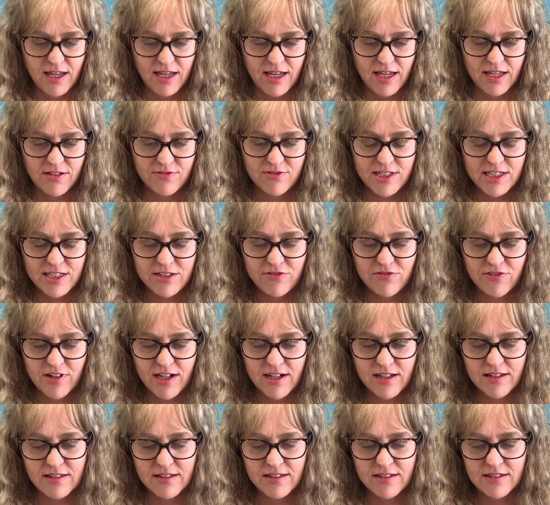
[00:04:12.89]
Heavenly
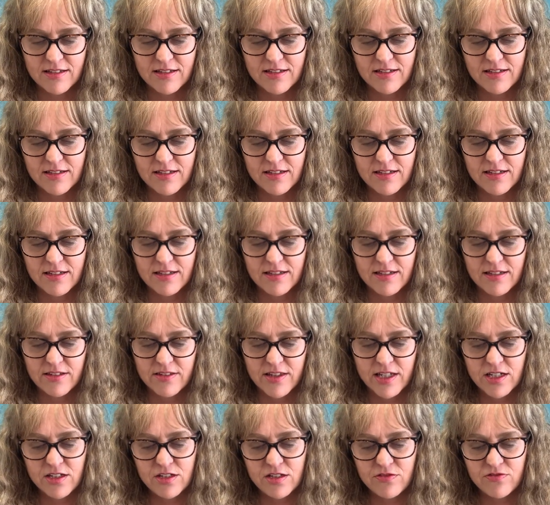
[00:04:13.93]
Father,
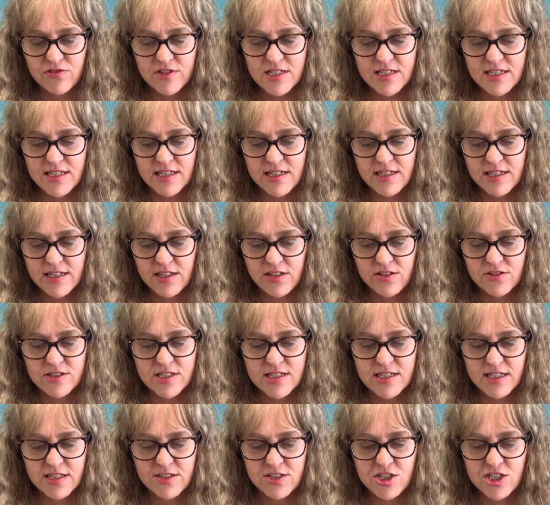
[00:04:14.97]
thank you for sending your
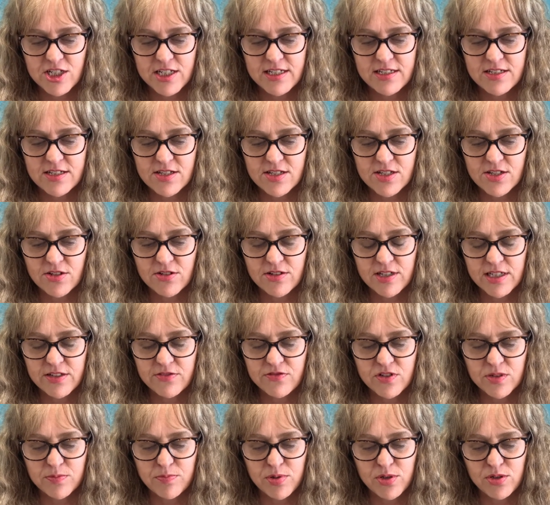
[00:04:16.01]
son Jesus, who
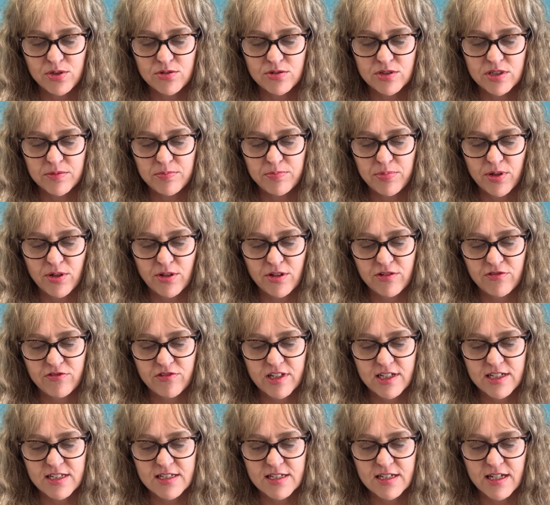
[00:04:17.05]
lived a pure,
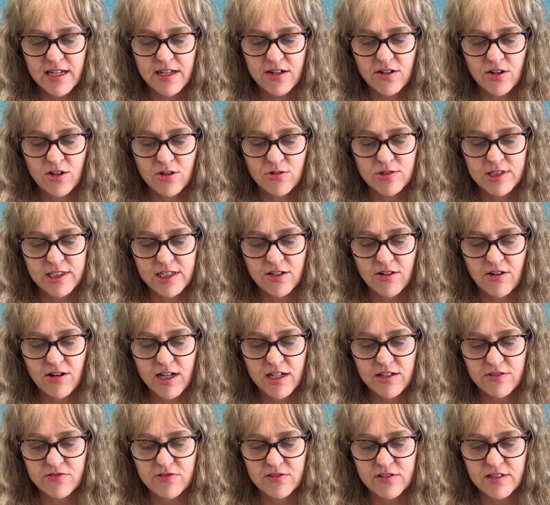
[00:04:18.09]
perfect and holy
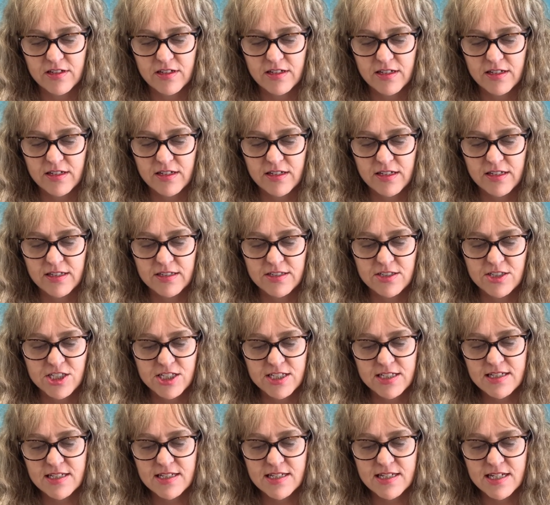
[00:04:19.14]
life.
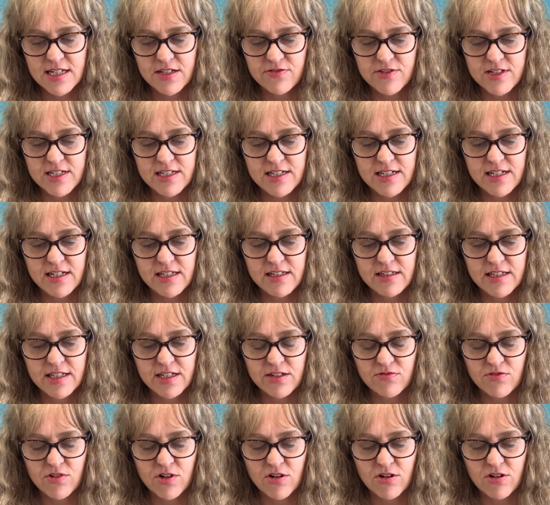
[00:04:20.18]
Jesus never did
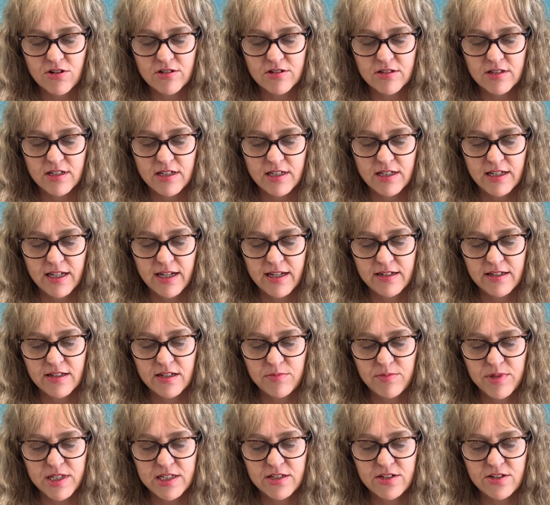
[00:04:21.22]
anything wrong and
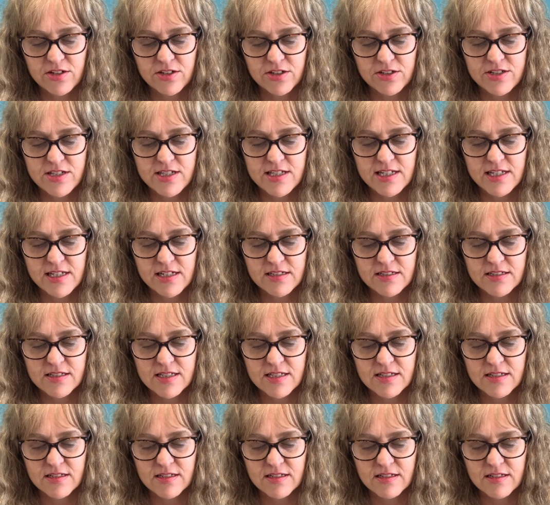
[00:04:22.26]
committed no
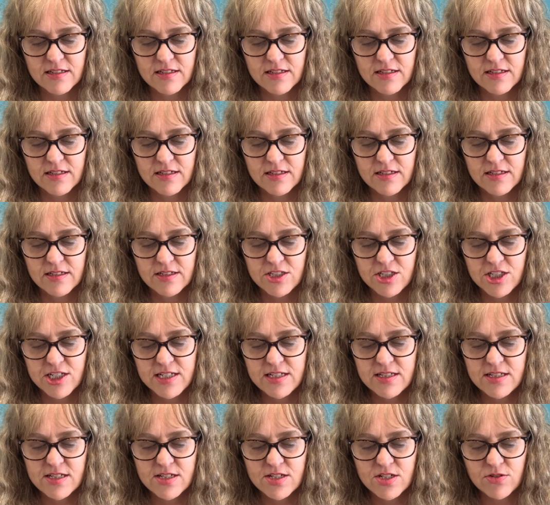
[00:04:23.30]
sins.
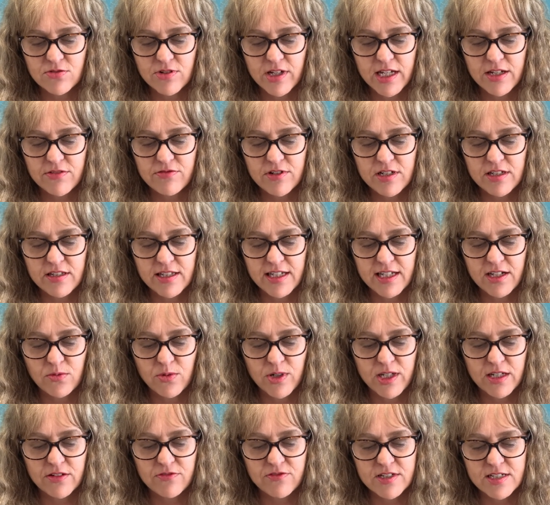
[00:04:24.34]
Jesus took everything
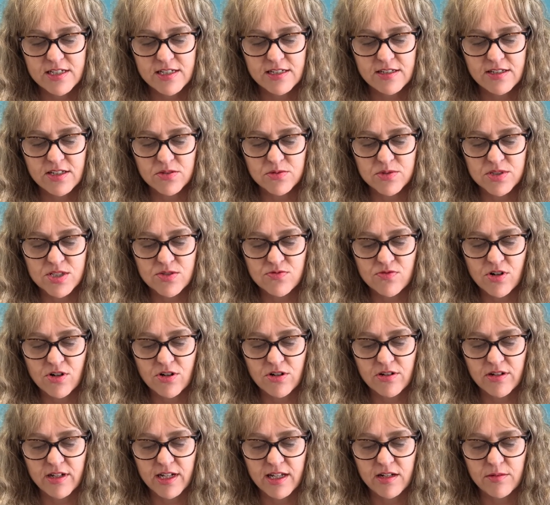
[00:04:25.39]
we ever did that was
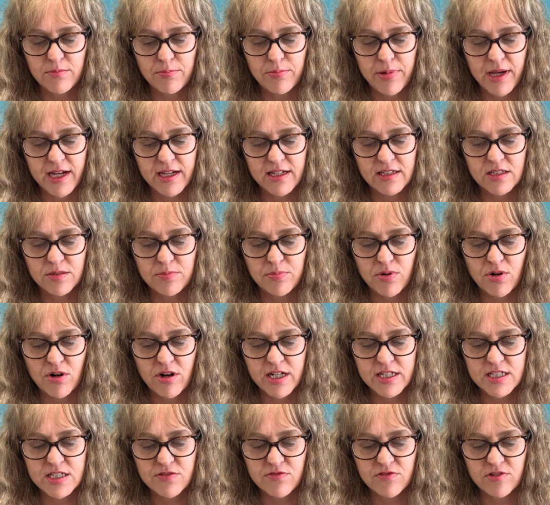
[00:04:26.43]
wrong and paid the
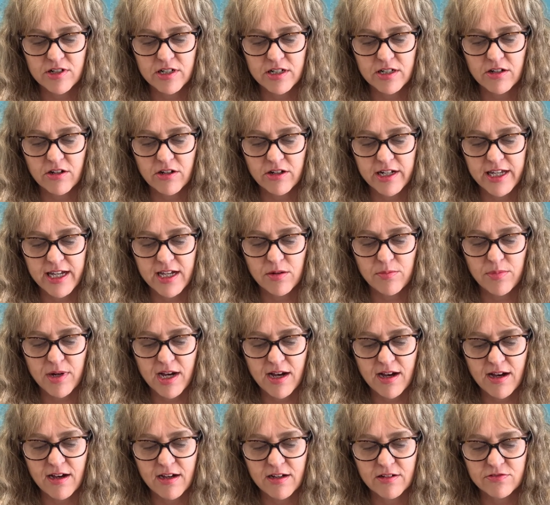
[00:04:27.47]
price for it on our
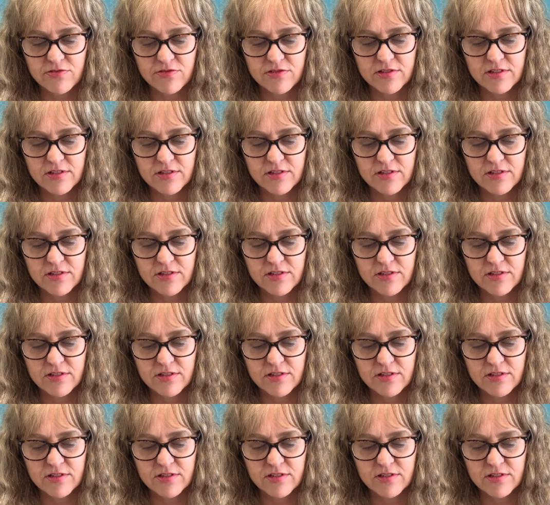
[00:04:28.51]
behalf.